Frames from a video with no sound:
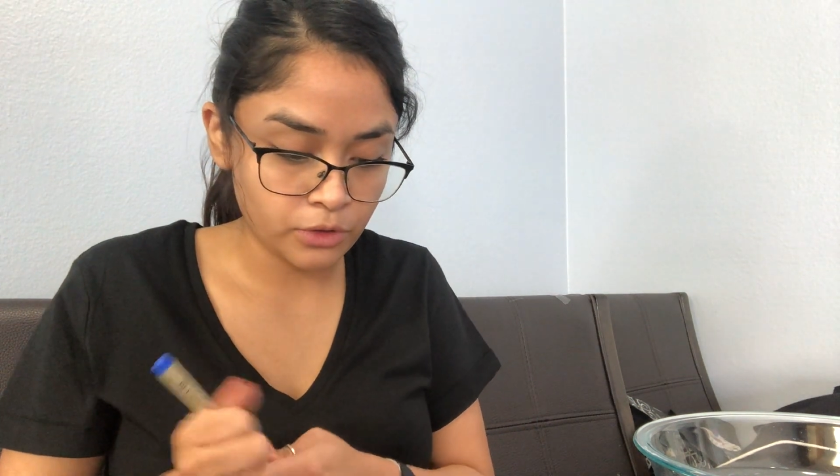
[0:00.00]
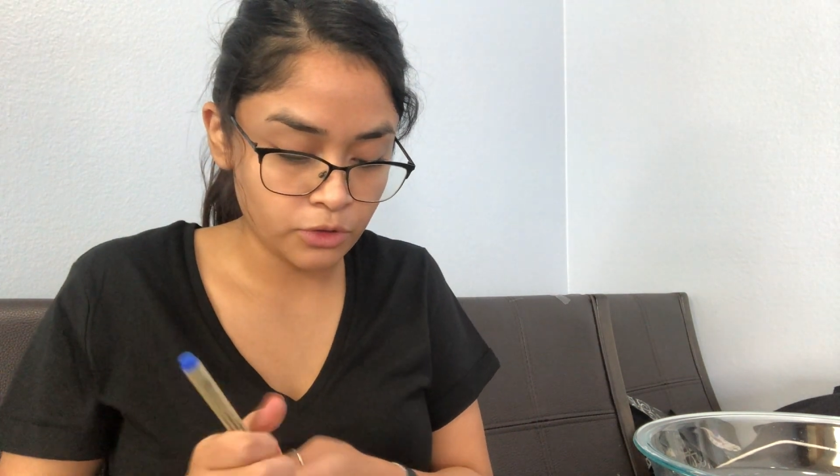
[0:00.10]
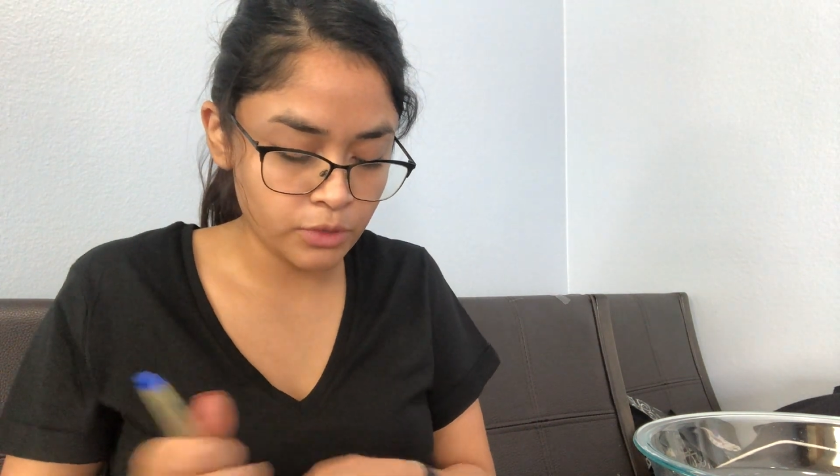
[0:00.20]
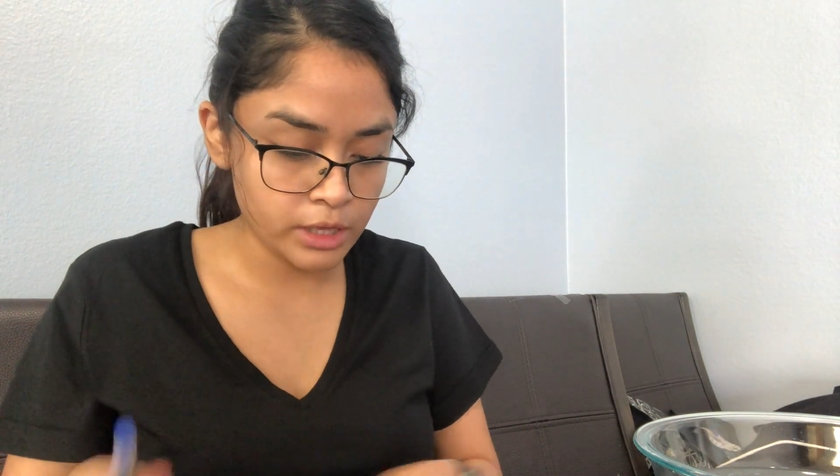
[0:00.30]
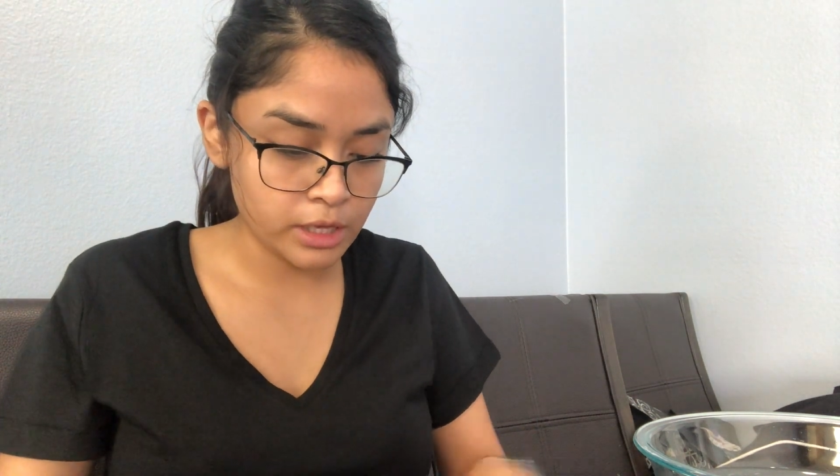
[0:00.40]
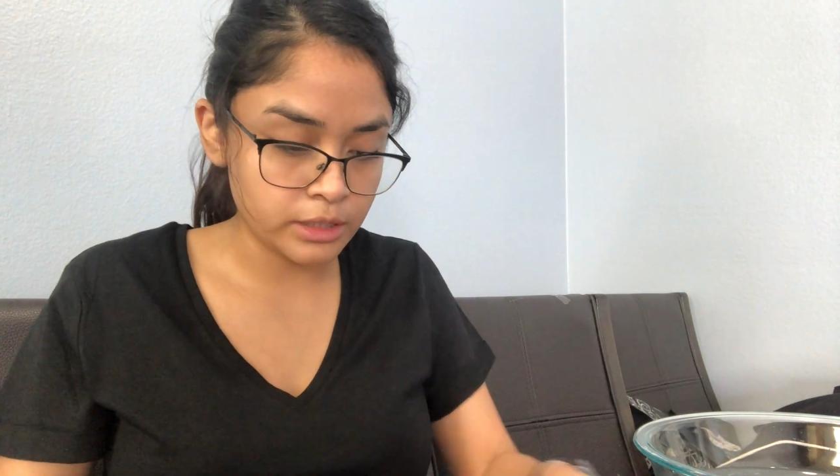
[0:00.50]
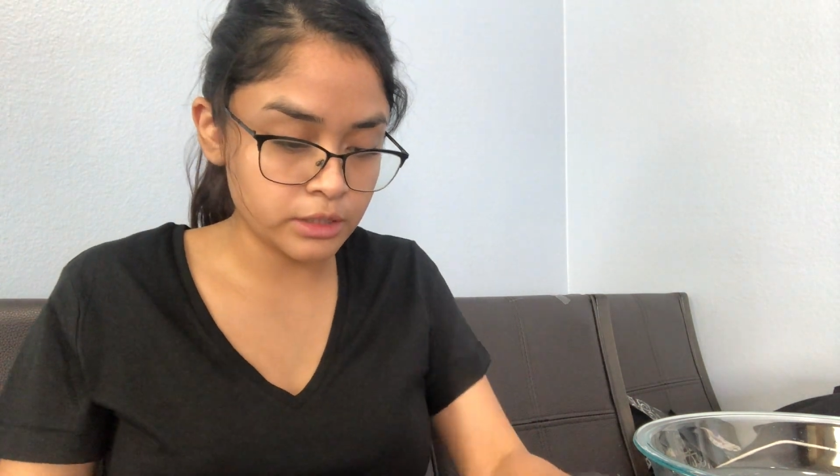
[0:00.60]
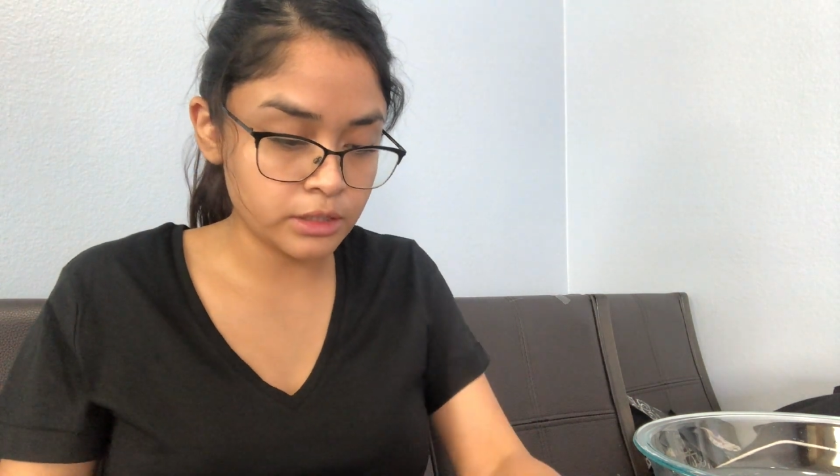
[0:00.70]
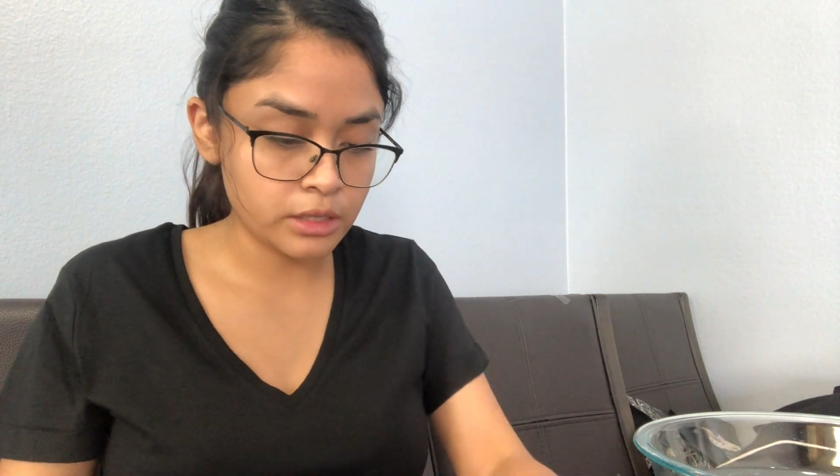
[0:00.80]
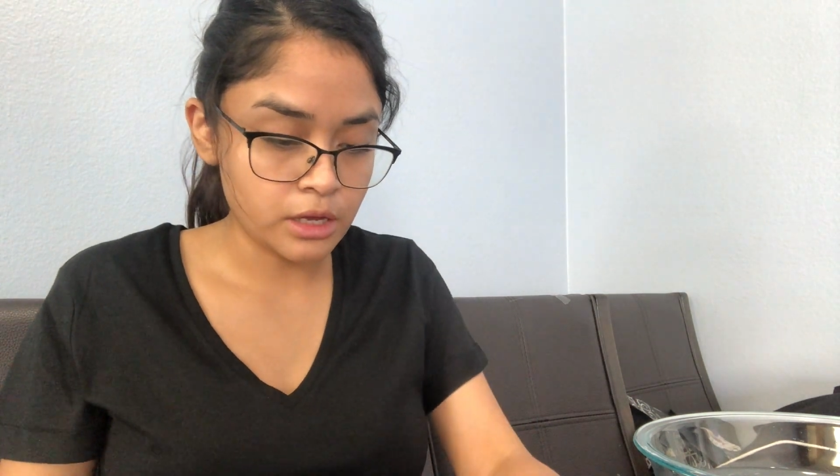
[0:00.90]

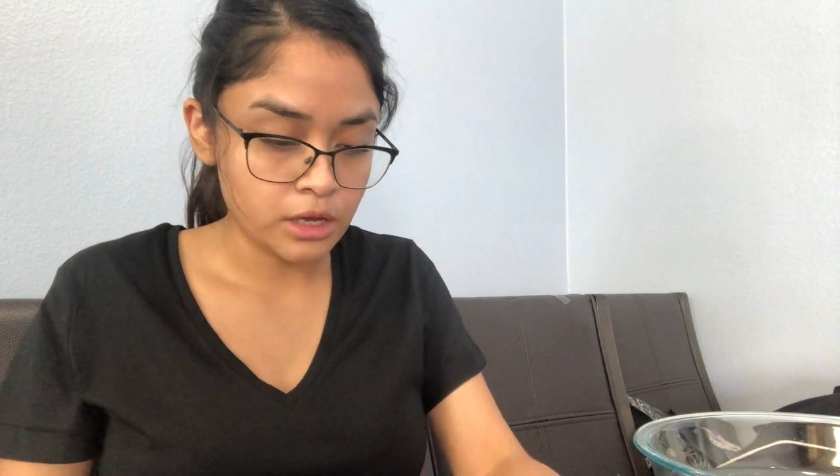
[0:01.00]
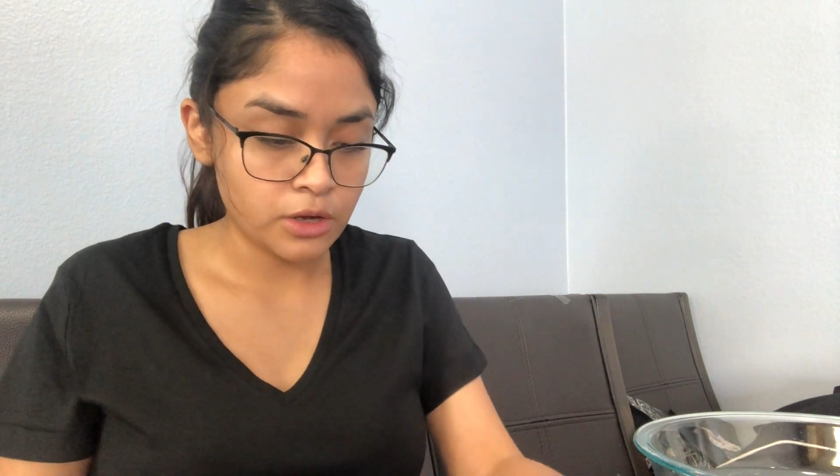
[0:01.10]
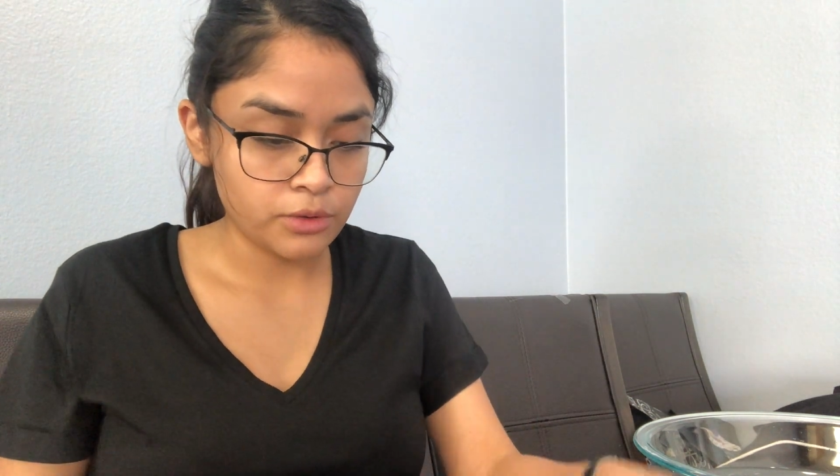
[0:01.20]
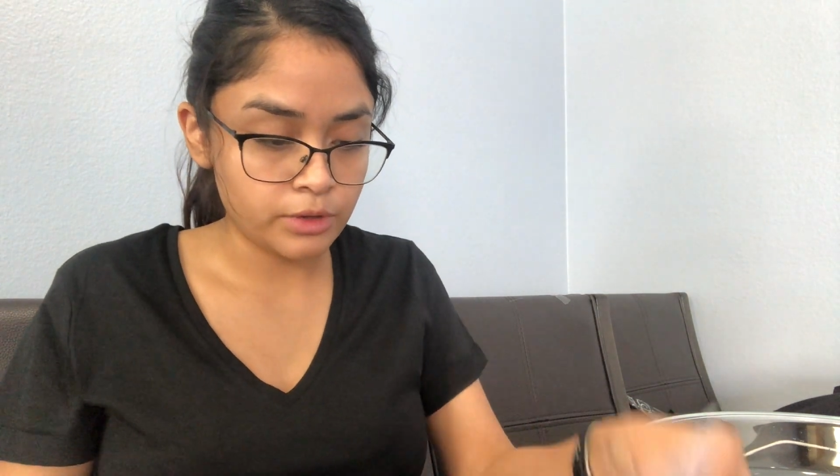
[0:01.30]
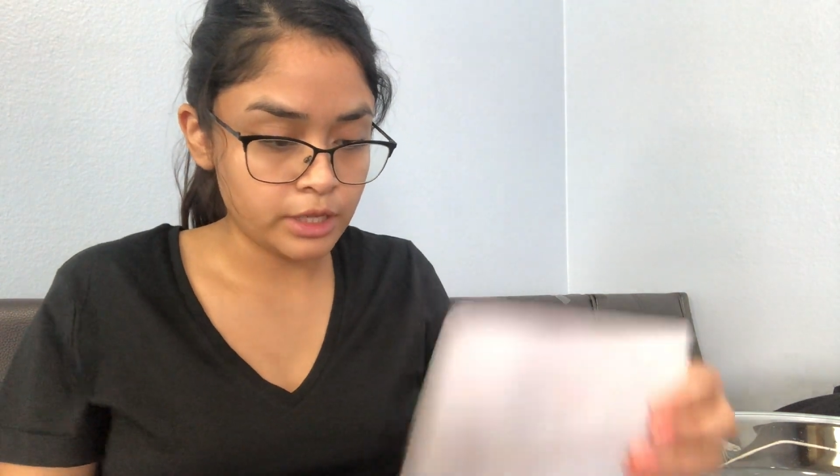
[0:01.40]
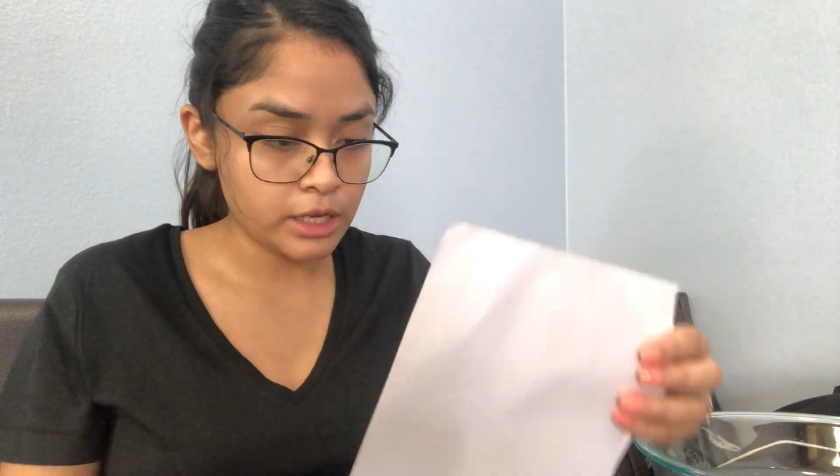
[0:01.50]
lines. So I think